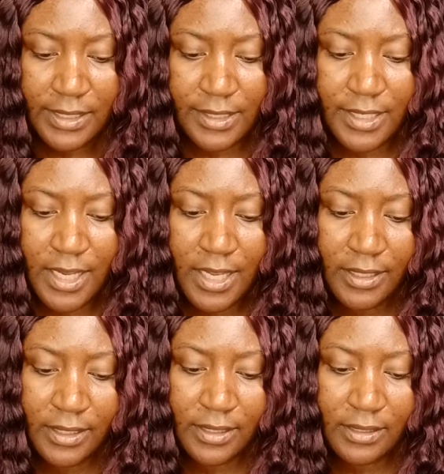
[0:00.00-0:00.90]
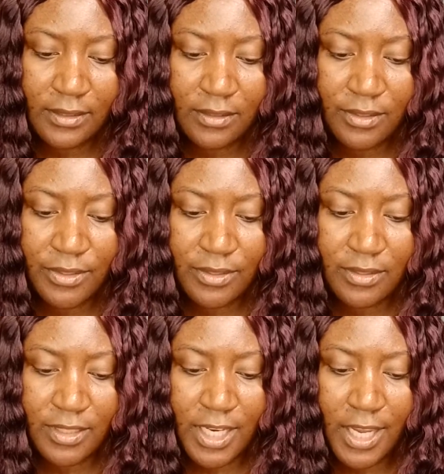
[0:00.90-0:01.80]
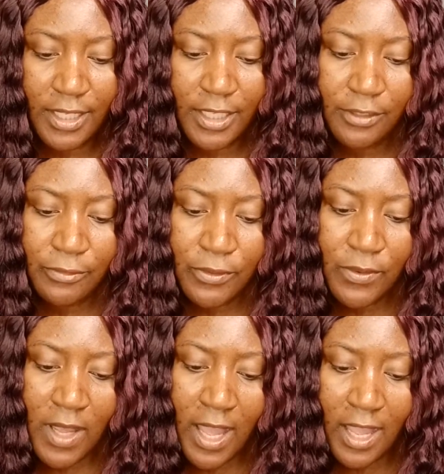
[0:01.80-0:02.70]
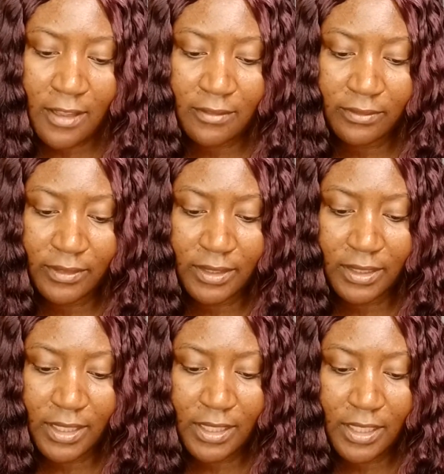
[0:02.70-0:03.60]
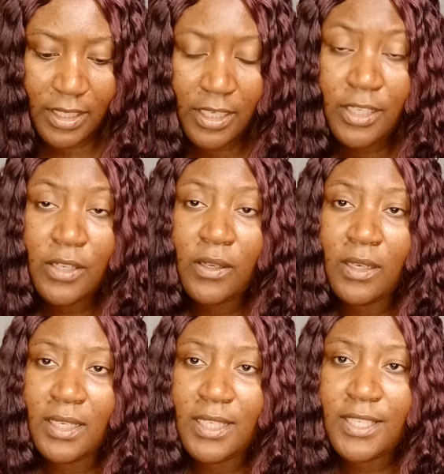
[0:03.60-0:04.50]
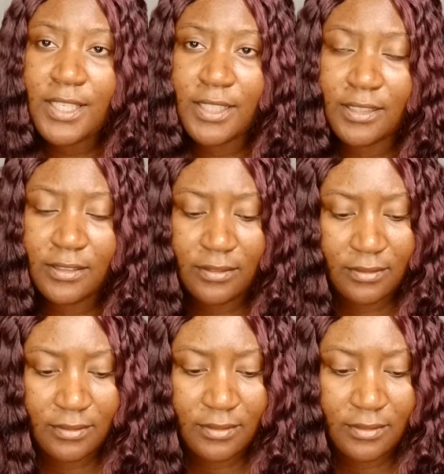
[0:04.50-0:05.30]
Check if you have a new collection.